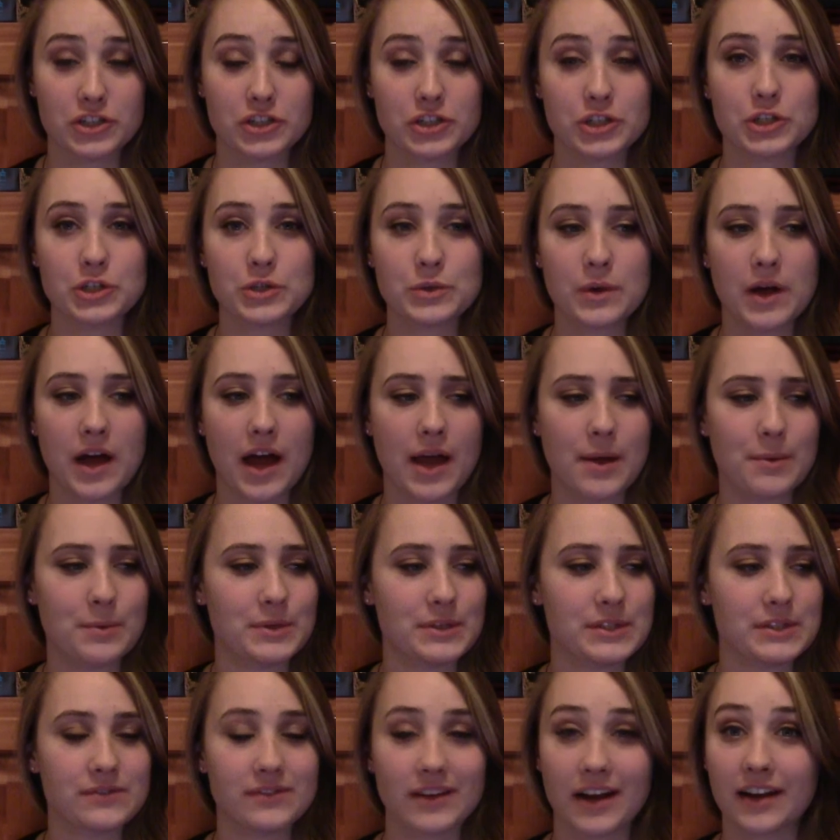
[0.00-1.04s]
2, I
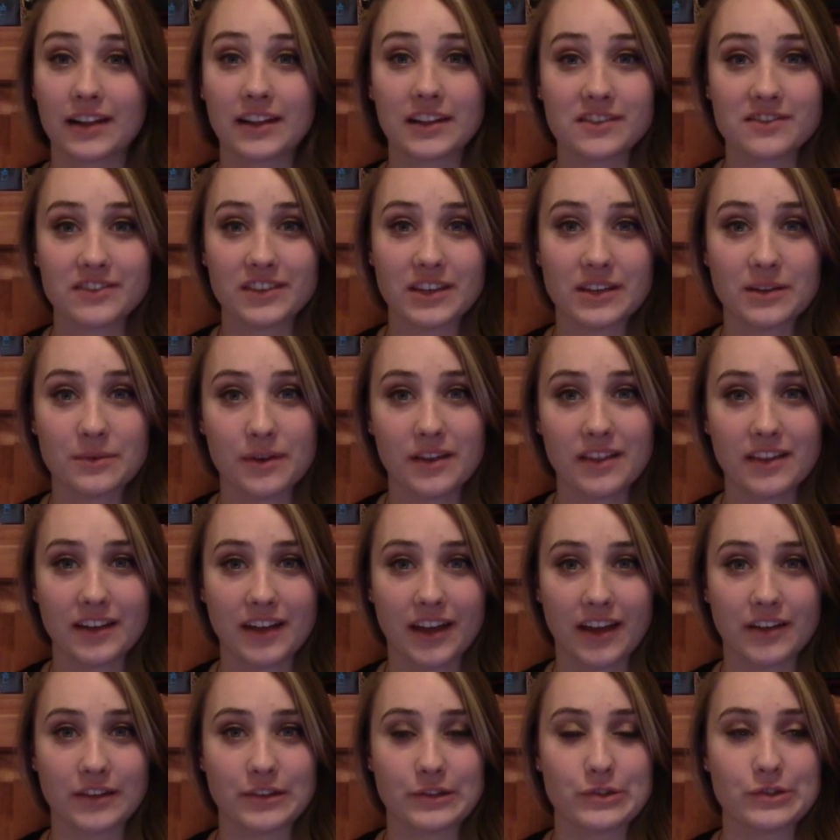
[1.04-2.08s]
was finally feeling well
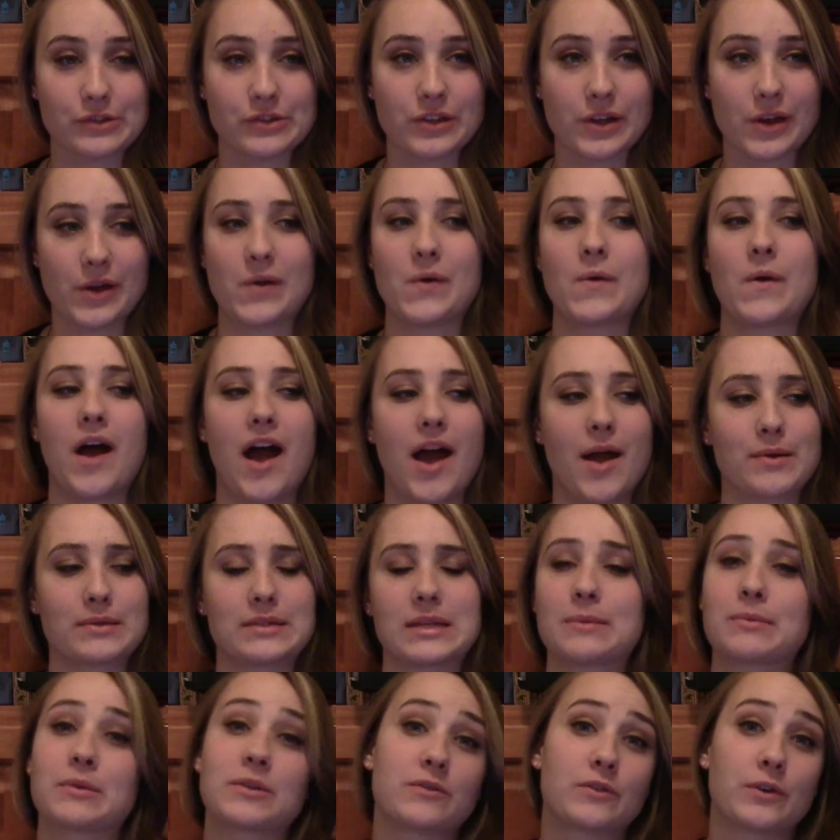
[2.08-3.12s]
again, so I was
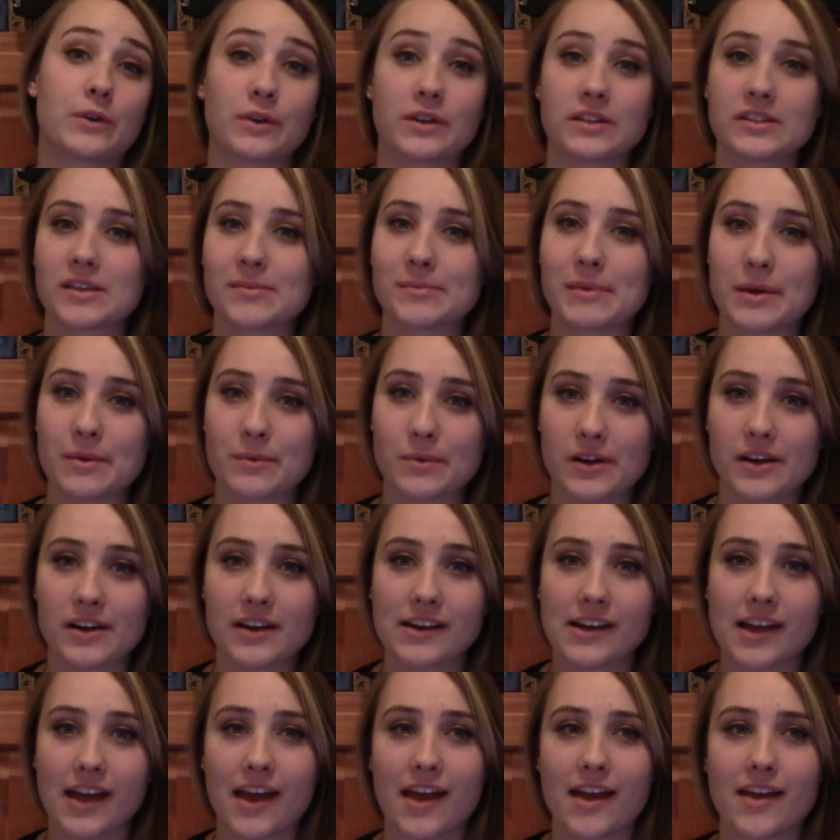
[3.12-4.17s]
able to focus on my work
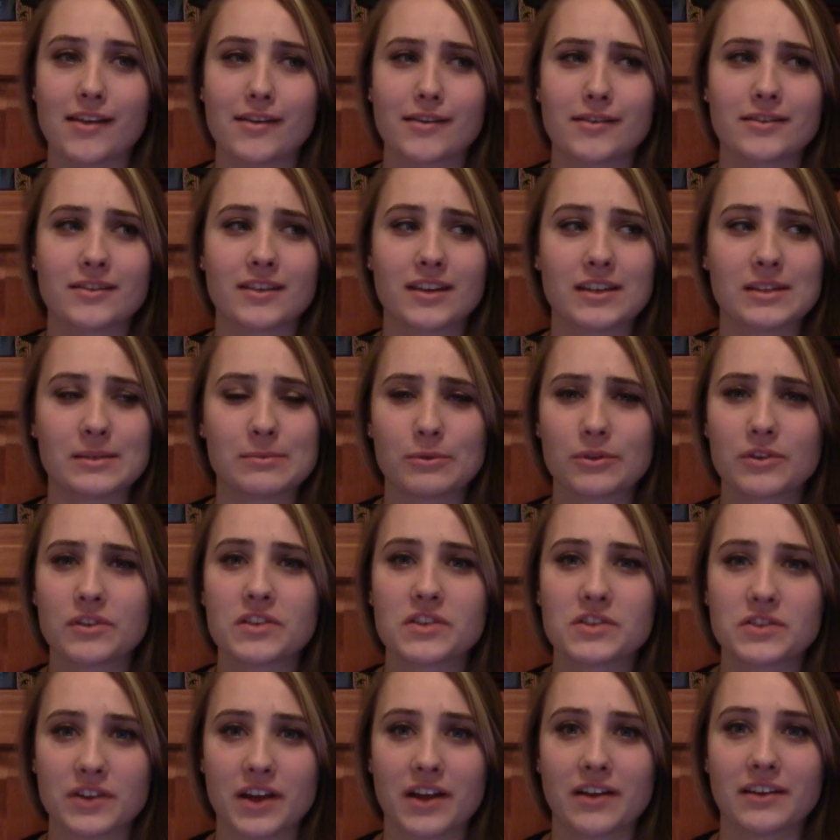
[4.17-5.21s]
and explore the
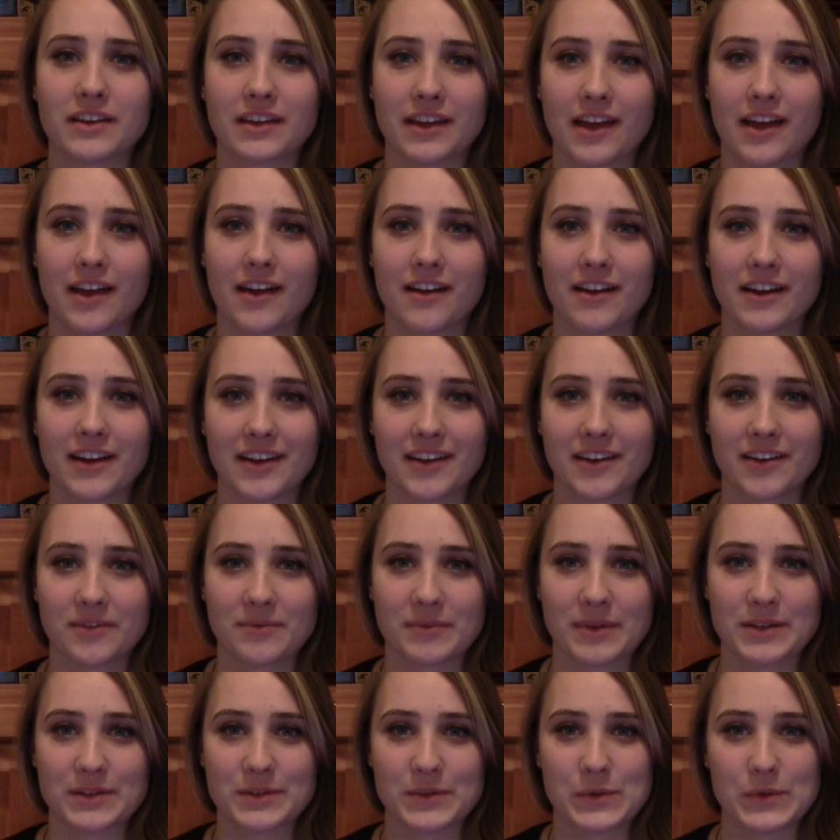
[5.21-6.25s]
surrounding area of
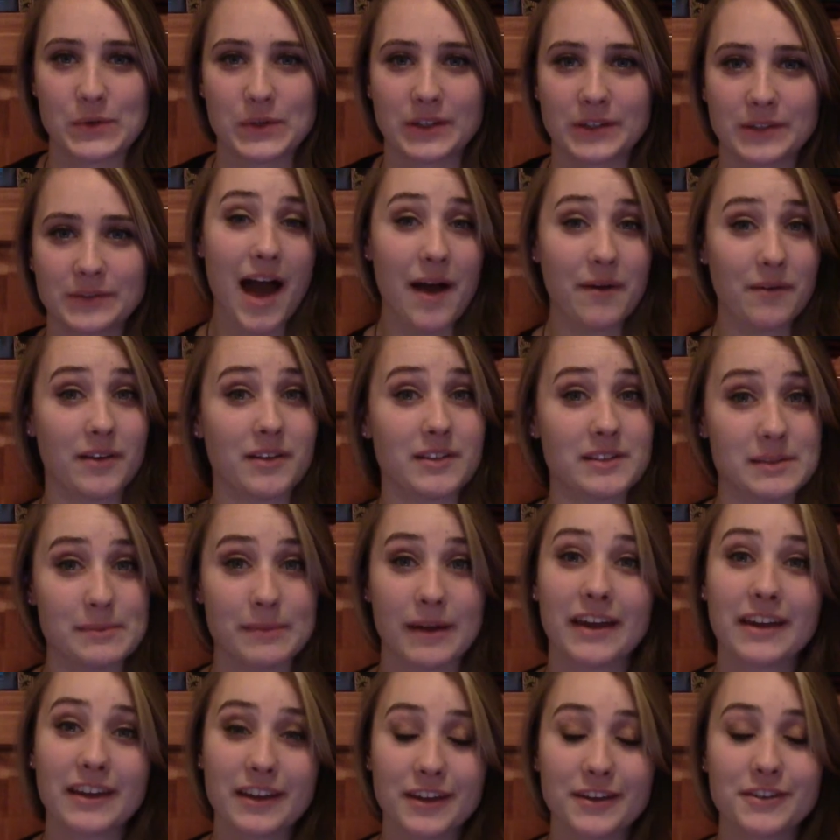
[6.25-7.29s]
my school. I went on some
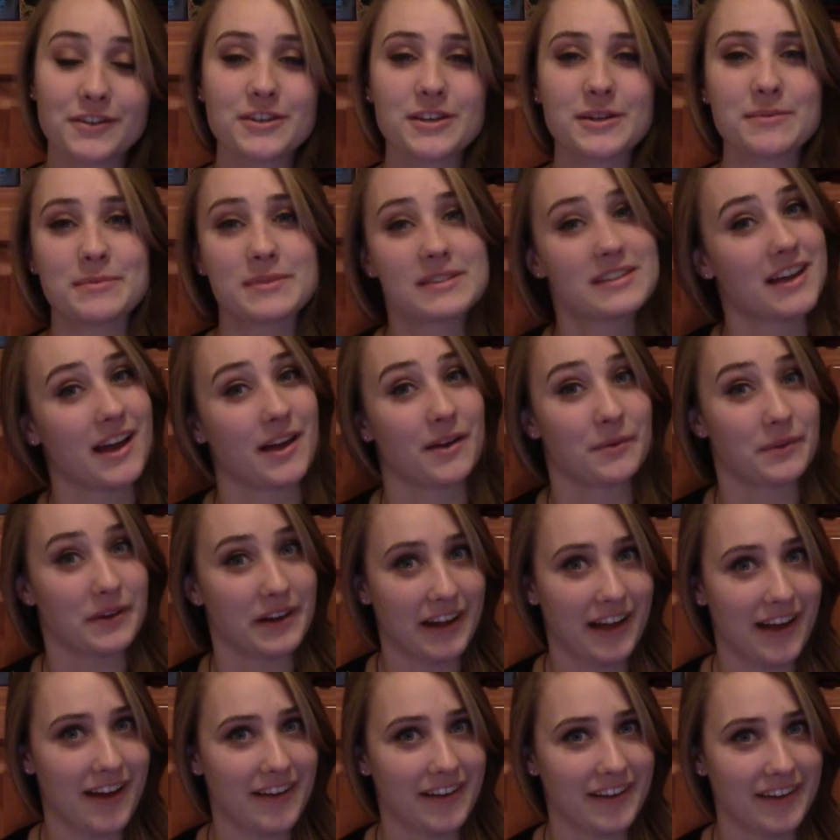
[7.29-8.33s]
hiking trips, got to
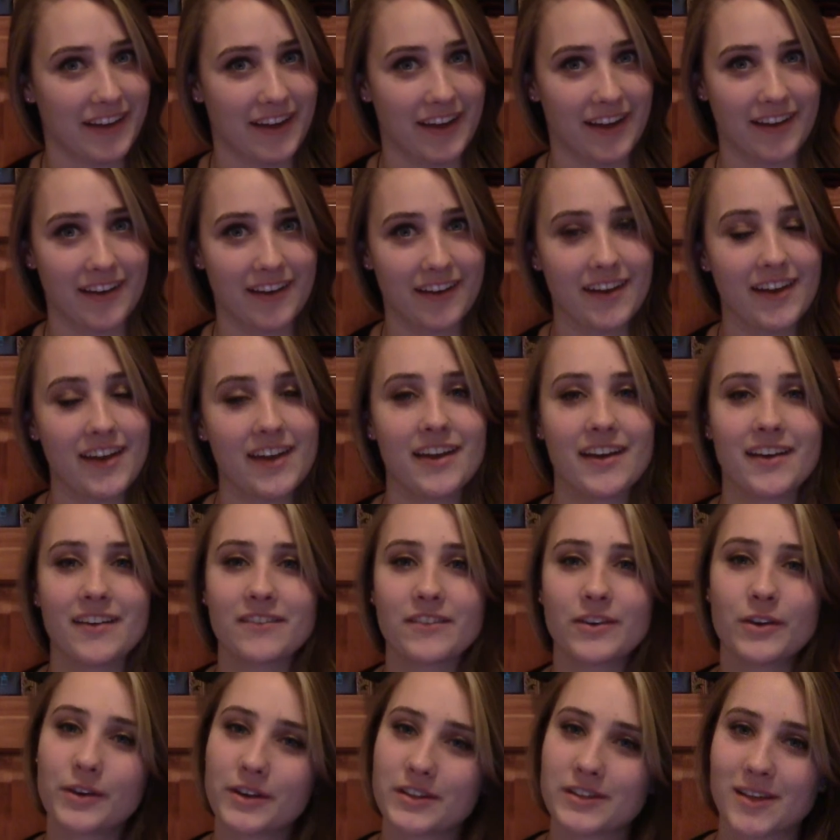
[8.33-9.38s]
work out again,
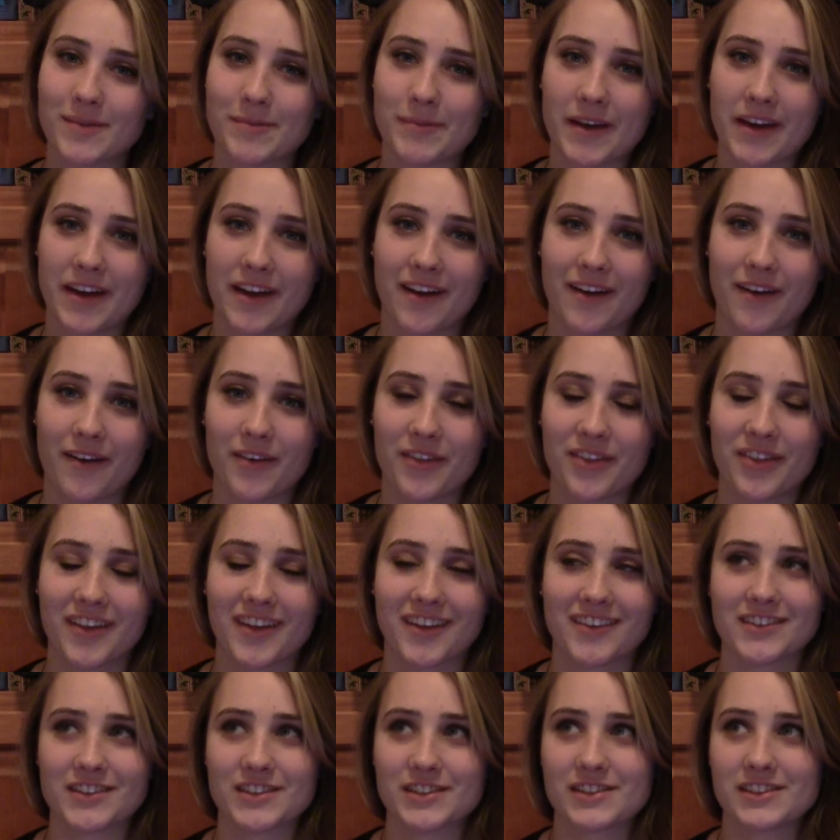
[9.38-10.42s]
focus on my health,
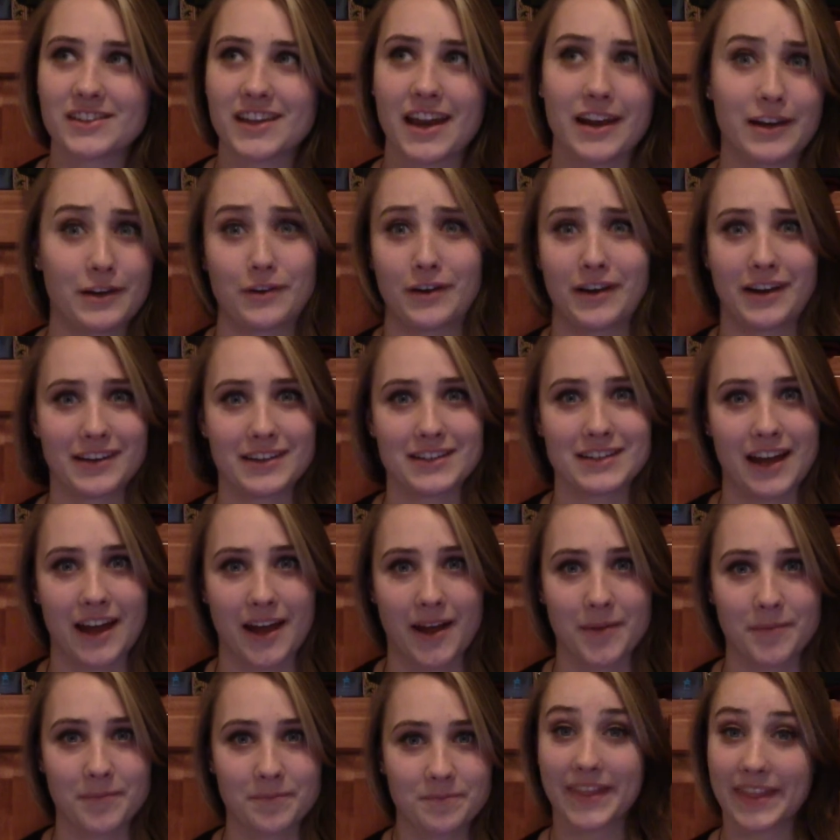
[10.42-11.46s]
and just had a grand
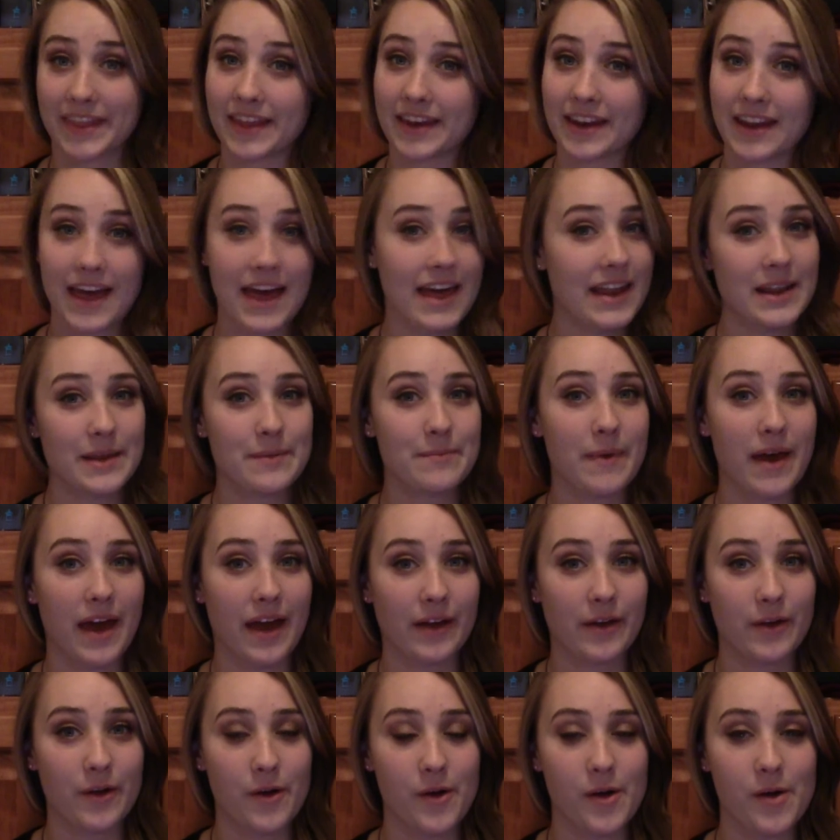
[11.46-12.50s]
time. I then headed
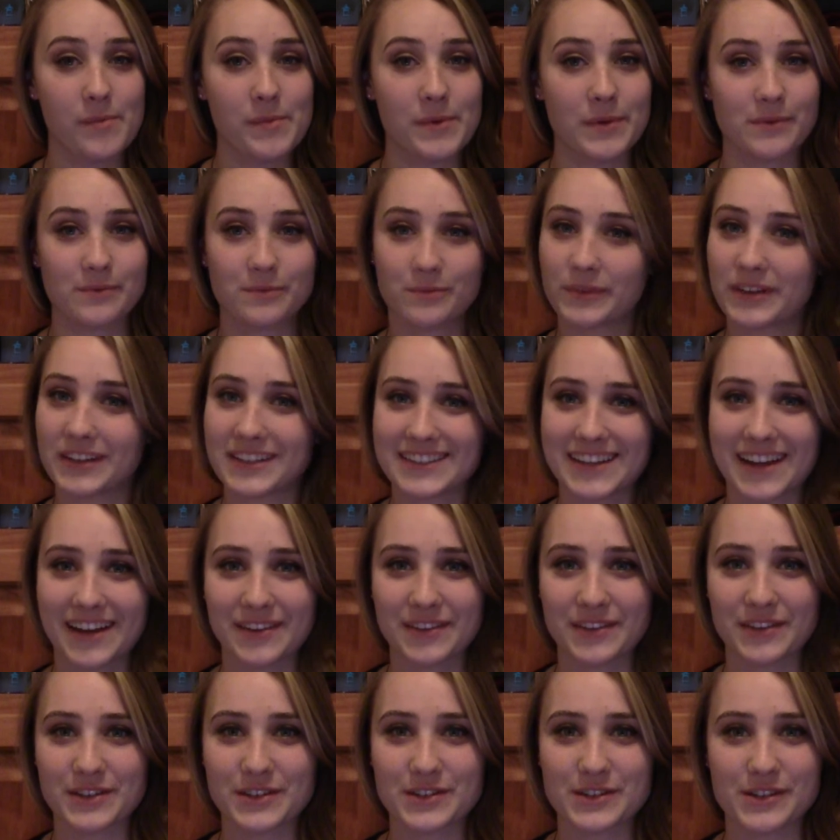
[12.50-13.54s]
back home and went
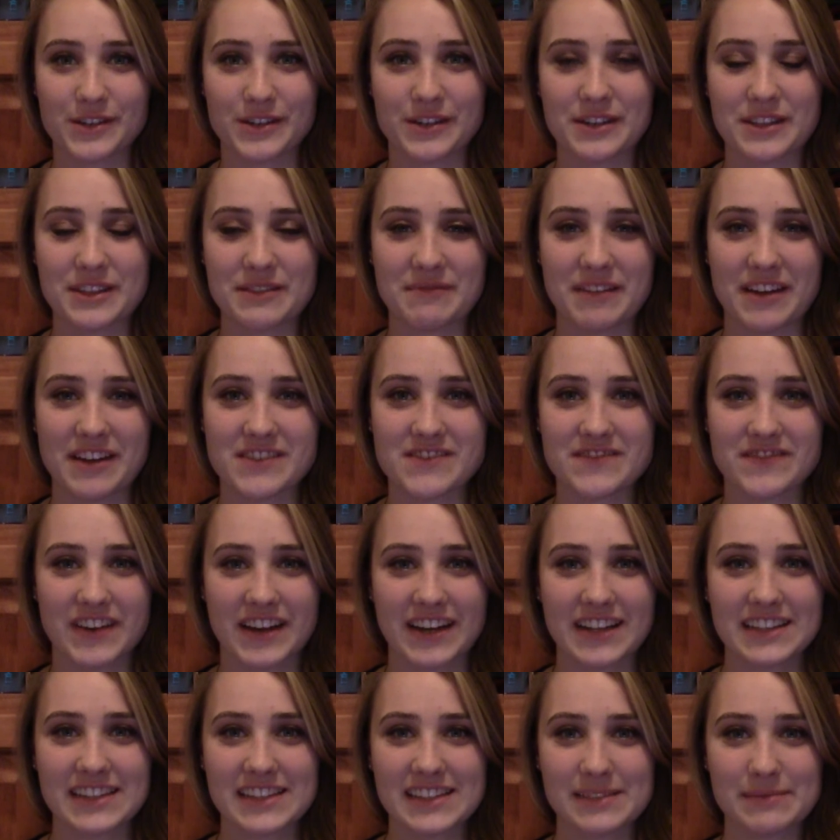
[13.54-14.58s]
down the shore with my
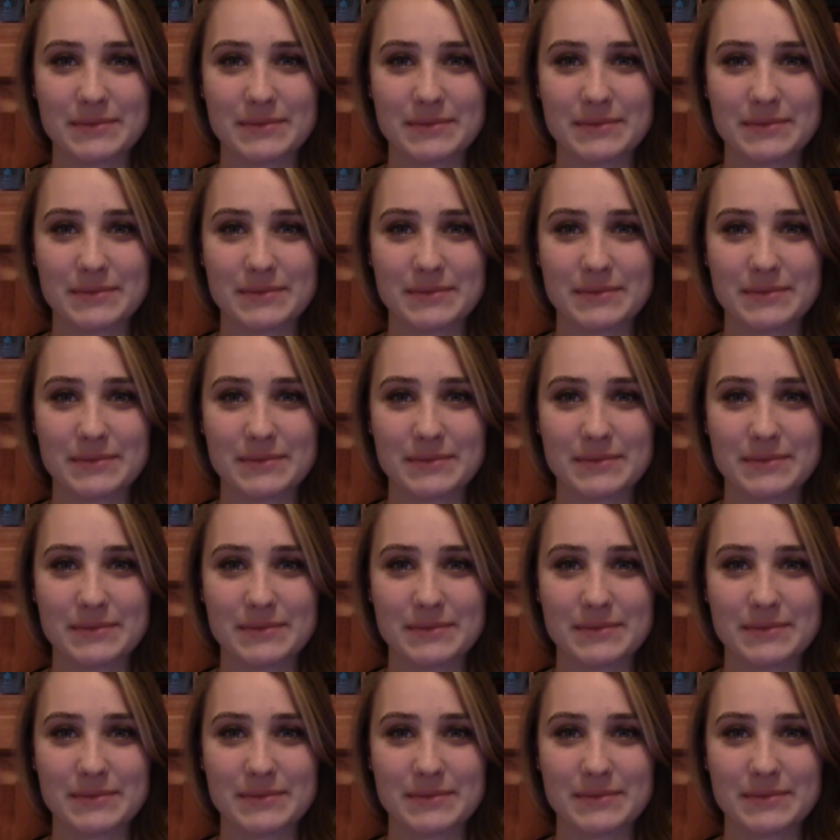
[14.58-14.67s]
friends